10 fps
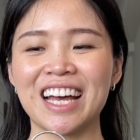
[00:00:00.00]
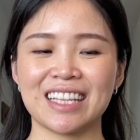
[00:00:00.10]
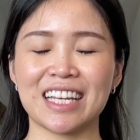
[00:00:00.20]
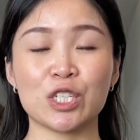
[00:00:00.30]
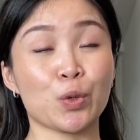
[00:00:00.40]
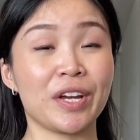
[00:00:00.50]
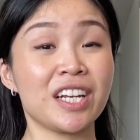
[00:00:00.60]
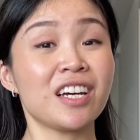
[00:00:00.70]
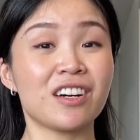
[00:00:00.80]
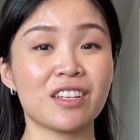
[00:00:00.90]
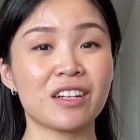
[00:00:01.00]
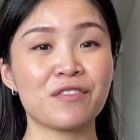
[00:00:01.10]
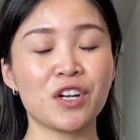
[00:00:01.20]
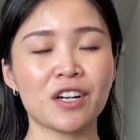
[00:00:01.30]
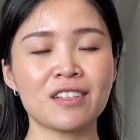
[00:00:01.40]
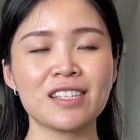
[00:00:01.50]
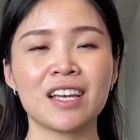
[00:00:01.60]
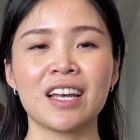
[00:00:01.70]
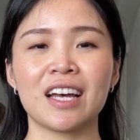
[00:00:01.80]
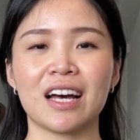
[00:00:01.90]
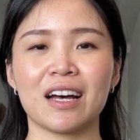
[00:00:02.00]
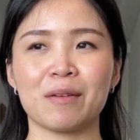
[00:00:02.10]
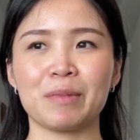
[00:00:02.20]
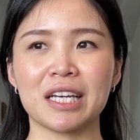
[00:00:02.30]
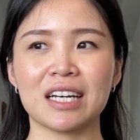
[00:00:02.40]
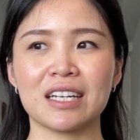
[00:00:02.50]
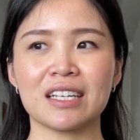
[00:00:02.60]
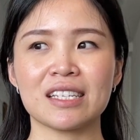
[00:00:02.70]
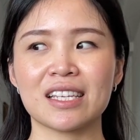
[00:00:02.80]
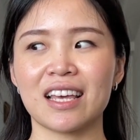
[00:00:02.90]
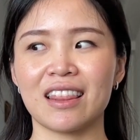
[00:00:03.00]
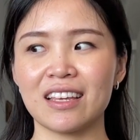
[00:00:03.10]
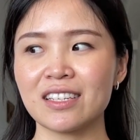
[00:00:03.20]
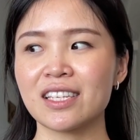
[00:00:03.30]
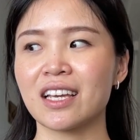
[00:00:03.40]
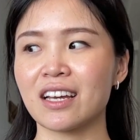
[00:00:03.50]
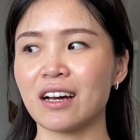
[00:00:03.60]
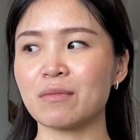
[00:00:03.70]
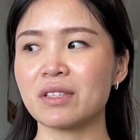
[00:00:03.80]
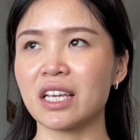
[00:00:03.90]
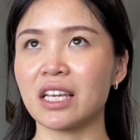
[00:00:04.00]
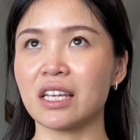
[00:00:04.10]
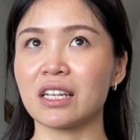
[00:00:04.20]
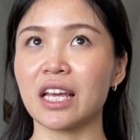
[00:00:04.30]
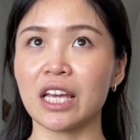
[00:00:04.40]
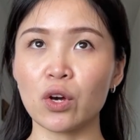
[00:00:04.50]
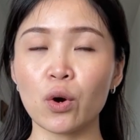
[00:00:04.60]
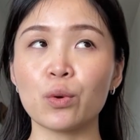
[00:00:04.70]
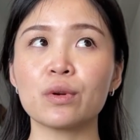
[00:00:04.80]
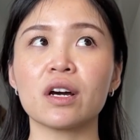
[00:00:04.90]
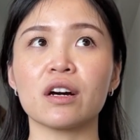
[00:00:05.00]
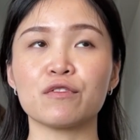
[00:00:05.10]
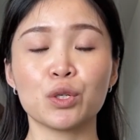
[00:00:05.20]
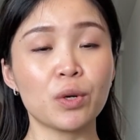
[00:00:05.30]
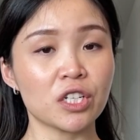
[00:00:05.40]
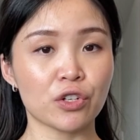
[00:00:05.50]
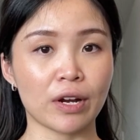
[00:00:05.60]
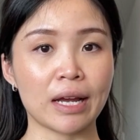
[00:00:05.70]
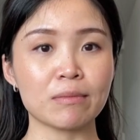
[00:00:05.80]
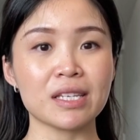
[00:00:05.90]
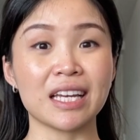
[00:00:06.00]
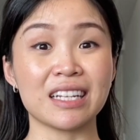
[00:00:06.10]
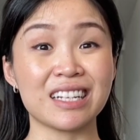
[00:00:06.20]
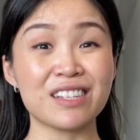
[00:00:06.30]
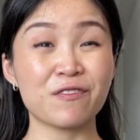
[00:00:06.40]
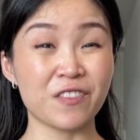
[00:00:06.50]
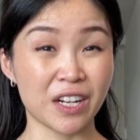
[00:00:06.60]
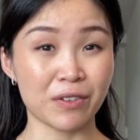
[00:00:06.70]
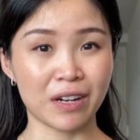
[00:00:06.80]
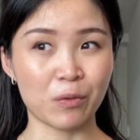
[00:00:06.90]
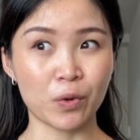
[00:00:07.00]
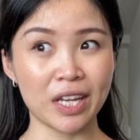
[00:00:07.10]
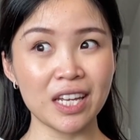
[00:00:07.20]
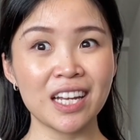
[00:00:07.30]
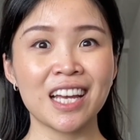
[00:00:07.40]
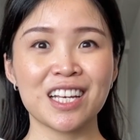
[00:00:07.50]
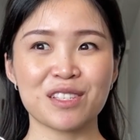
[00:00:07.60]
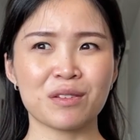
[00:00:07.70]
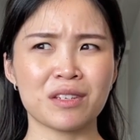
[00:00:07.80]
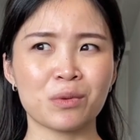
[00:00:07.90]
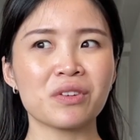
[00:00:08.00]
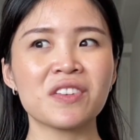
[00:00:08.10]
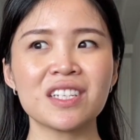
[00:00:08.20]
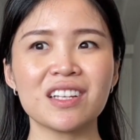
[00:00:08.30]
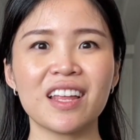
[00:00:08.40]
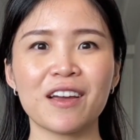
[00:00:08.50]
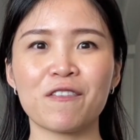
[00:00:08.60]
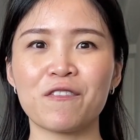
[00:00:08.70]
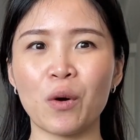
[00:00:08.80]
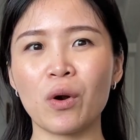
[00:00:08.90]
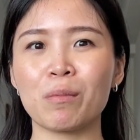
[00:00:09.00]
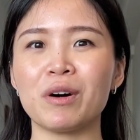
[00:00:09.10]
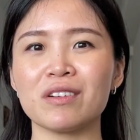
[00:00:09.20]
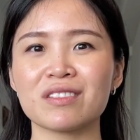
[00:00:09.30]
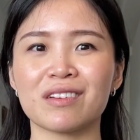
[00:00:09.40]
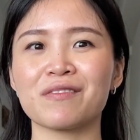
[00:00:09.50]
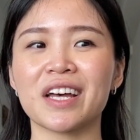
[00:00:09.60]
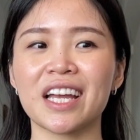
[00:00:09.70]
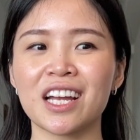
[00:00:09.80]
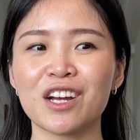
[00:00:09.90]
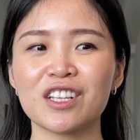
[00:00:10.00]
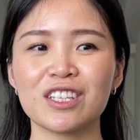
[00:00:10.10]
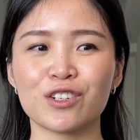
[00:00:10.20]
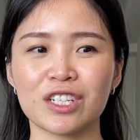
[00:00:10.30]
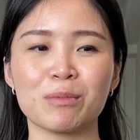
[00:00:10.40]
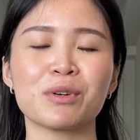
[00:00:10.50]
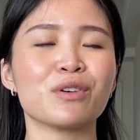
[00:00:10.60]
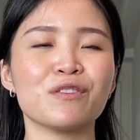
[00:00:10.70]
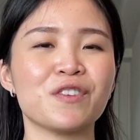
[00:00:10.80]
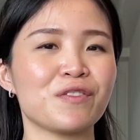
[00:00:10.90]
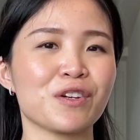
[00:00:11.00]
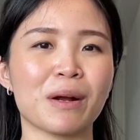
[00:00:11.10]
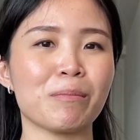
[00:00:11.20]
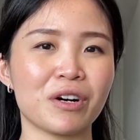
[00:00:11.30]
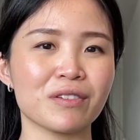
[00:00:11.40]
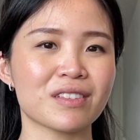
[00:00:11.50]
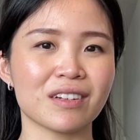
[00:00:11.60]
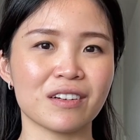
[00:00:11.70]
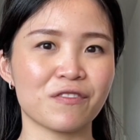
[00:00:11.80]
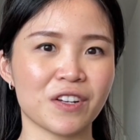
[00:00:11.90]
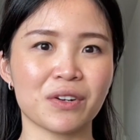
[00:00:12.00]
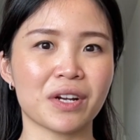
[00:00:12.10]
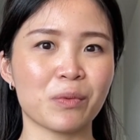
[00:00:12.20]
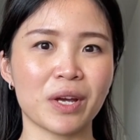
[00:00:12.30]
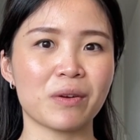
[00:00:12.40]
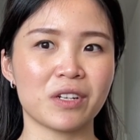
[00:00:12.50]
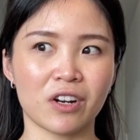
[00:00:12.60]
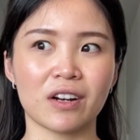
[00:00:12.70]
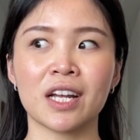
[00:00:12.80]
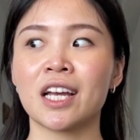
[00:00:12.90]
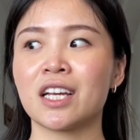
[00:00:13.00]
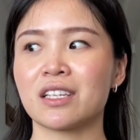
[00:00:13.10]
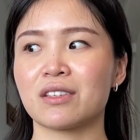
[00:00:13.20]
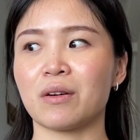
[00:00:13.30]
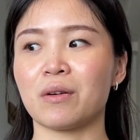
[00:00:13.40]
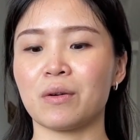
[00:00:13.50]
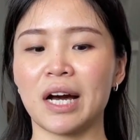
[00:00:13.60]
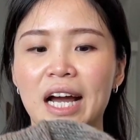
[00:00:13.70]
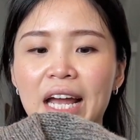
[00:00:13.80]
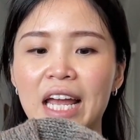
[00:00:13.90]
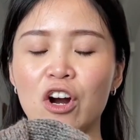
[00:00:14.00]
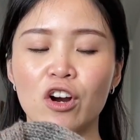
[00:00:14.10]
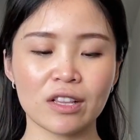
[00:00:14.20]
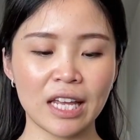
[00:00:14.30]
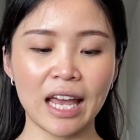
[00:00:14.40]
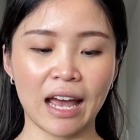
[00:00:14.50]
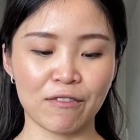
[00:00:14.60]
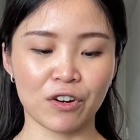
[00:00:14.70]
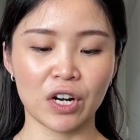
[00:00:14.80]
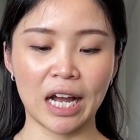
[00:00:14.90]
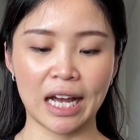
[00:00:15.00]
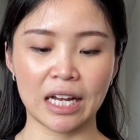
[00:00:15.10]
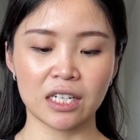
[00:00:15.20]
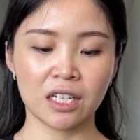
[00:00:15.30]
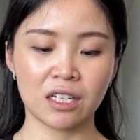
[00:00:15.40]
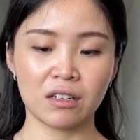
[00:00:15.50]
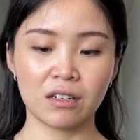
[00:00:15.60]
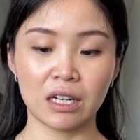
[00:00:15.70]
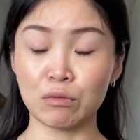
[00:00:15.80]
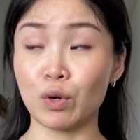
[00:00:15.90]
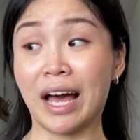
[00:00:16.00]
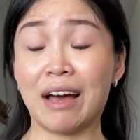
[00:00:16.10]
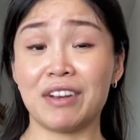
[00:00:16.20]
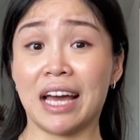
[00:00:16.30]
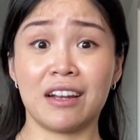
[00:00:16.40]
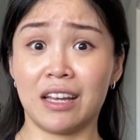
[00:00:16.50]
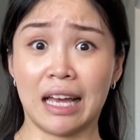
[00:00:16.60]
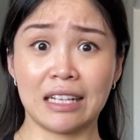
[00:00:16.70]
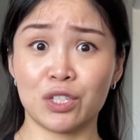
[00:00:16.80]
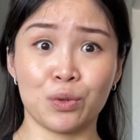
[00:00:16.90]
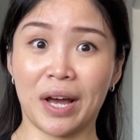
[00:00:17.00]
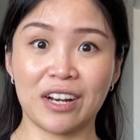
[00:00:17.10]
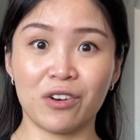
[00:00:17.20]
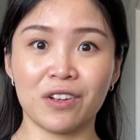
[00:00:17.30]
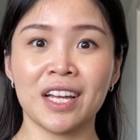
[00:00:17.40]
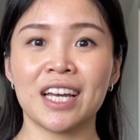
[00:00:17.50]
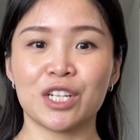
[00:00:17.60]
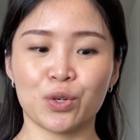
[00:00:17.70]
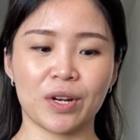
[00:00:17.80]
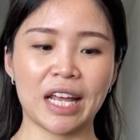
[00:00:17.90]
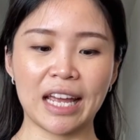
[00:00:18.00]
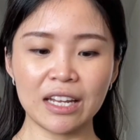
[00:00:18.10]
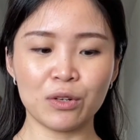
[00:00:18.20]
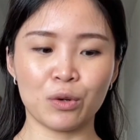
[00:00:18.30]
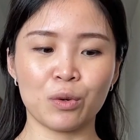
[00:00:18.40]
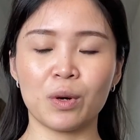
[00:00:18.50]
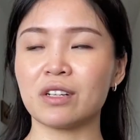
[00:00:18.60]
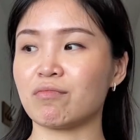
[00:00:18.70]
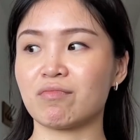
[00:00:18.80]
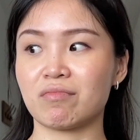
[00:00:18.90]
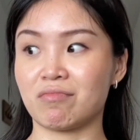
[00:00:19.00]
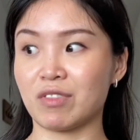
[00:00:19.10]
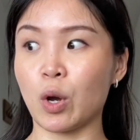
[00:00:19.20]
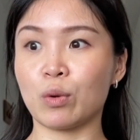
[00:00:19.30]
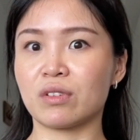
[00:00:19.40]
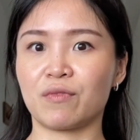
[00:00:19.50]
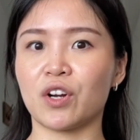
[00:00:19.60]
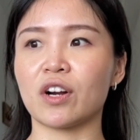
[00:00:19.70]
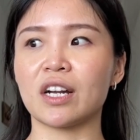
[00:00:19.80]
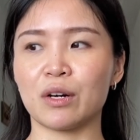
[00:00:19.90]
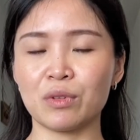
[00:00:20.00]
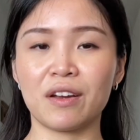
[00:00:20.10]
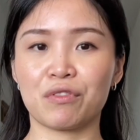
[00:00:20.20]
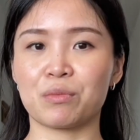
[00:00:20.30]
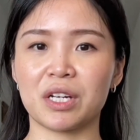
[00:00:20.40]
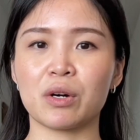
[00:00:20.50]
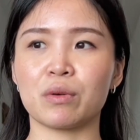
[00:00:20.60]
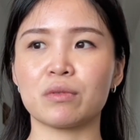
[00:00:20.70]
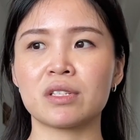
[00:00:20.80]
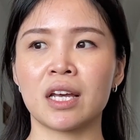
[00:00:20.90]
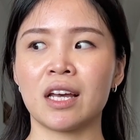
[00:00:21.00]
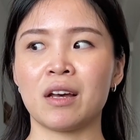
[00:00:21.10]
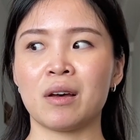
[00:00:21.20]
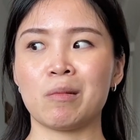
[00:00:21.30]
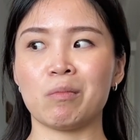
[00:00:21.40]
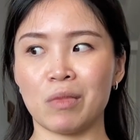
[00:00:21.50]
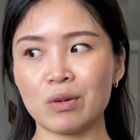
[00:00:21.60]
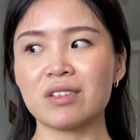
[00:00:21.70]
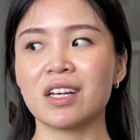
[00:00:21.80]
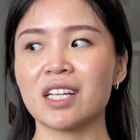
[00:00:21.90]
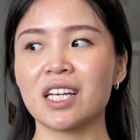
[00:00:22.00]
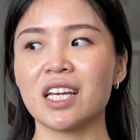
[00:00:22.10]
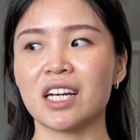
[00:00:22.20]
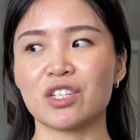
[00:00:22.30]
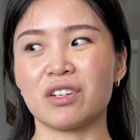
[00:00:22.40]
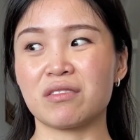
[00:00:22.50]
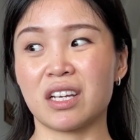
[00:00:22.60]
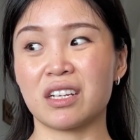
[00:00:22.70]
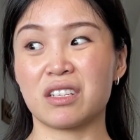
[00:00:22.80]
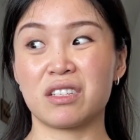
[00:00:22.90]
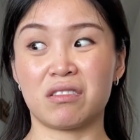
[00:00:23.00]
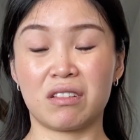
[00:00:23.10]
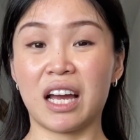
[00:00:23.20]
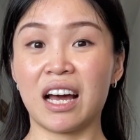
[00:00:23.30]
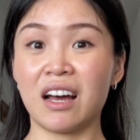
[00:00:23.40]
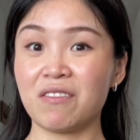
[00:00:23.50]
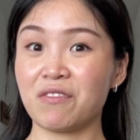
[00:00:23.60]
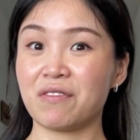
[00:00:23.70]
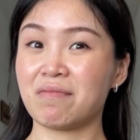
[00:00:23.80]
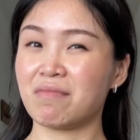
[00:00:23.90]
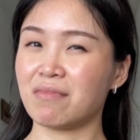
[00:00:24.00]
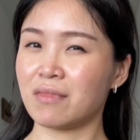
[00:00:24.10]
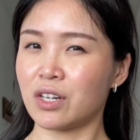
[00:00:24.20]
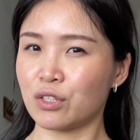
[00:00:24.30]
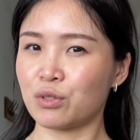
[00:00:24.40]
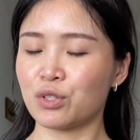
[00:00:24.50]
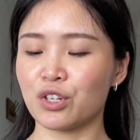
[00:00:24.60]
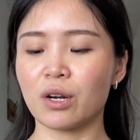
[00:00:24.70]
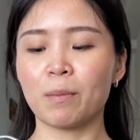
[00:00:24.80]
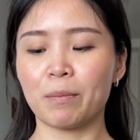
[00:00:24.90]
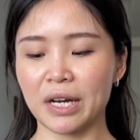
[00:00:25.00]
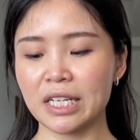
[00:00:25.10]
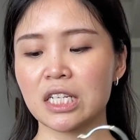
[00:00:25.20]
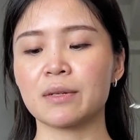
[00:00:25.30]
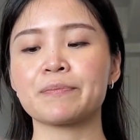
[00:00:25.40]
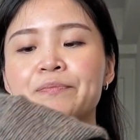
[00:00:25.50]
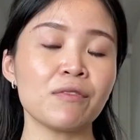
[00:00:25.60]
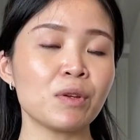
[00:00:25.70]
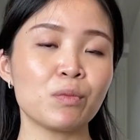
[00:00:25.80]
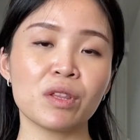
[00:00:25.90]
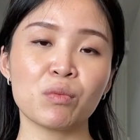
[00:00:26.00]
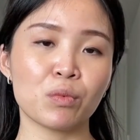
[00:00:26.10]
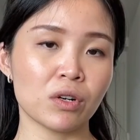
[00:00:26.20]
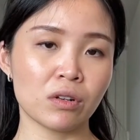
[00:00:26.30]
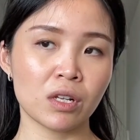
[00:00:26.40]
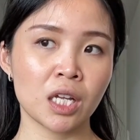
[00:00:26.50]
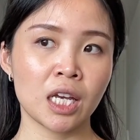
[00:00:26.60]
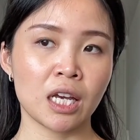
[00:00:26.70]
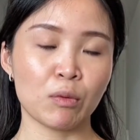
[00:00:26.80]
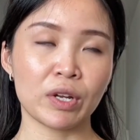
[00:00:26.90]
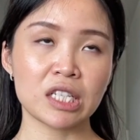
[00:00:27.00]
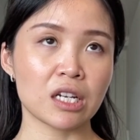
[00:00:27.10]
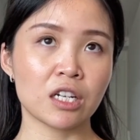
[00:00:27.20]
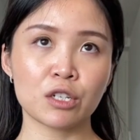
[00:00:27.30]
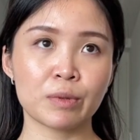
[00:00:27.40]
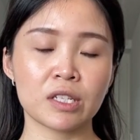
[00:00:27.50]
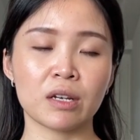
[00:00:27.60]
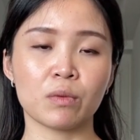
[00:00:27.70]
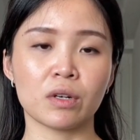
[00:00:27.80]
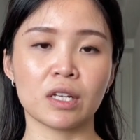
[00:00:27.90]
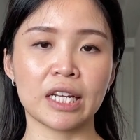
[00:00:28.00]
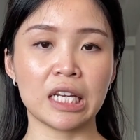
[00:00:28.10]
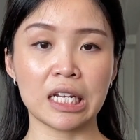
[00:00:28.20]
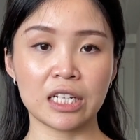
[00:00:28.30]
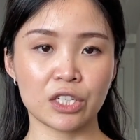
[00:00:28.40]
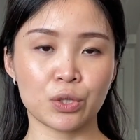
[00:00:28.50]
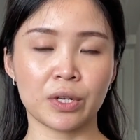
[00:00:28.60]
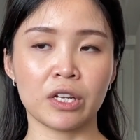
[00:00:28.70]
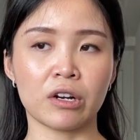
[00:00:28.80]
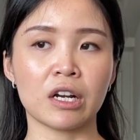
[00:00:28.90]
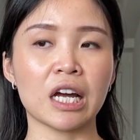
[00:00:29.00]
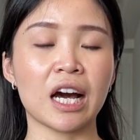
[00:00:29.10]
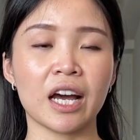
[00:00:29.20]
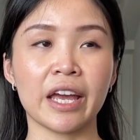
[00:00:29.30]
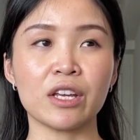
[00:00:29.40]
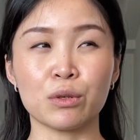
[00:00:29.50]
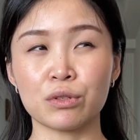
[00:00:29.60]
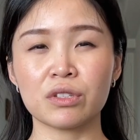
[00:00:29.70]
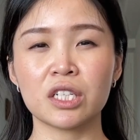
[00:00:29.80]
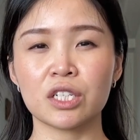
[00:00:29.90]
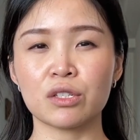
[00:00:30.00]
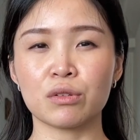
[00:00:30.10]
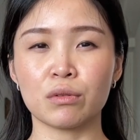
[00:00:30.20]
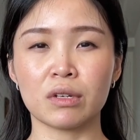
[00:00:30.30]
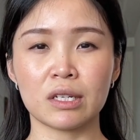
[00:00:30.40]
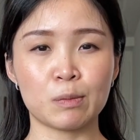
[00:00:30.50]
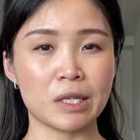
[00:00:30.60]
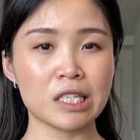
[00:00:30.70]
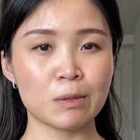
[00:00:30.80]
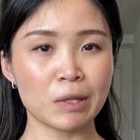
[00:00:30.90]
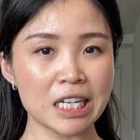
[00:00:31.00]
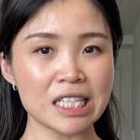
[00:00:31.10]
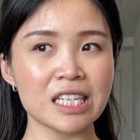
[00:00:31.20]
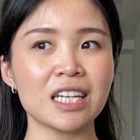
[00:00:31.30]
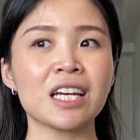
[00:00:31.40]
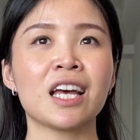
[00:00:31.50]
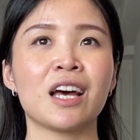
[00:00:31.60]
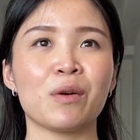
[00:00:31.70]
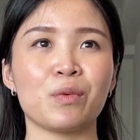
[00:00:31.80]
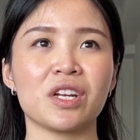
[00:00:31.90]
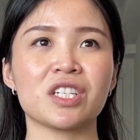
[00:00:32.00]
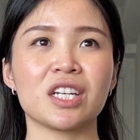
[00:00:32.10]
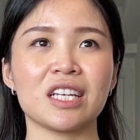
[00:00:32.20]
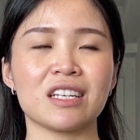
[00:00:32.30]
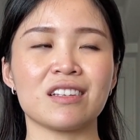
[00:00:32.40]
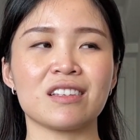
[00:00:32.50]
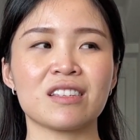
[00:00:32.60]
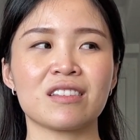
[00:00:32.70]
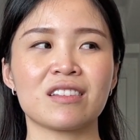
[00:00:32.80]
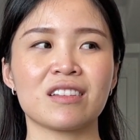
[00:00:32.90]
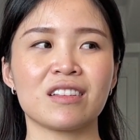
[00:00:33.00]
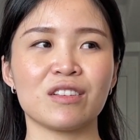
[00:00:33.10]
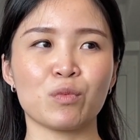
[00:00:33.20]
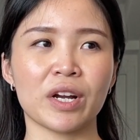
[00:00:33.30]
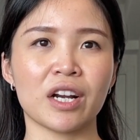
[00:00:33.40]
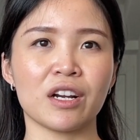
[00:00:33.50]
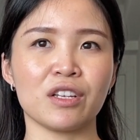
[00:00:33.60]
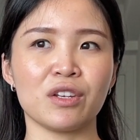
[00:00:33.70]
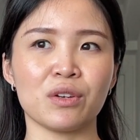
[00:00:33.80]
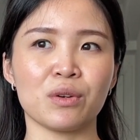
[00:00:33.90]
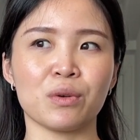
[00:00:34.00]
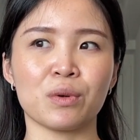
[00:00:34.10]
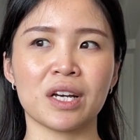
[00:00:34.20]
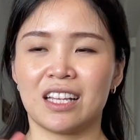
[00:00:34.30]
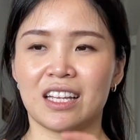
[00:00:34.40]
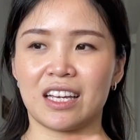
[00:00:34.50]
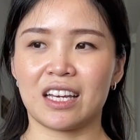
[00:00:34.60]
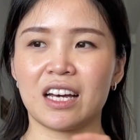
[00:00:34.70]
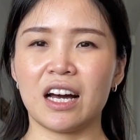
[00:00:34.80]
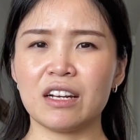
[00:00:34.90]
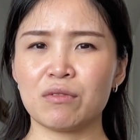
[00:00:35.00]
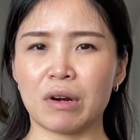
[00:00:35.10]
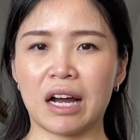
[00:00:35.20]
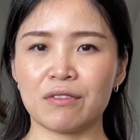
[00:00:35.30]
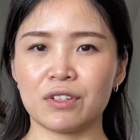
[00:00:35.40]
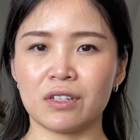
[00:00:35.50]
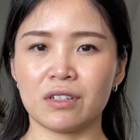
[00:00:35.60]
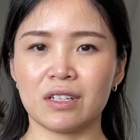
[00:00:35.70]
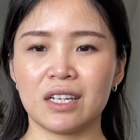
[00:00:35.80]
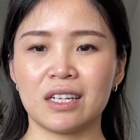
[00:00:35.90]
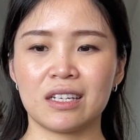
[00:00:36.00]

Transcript: like join a lot of yarns. Because this comes in a cone of 200 grams and it is fingering weight. So it's equivalent to like 4 balls of like your typical 50-gram balls of fingering weight yarn. So I hardly ever had, well, I haven't had to at all join any new cones of yarn. I only have 3 cones. Most likely I should use like 2.5, not too sure. But even with wool, when it's 100% wool and you need to join yarn, I usually just do the spit splicing, which is where you like unravel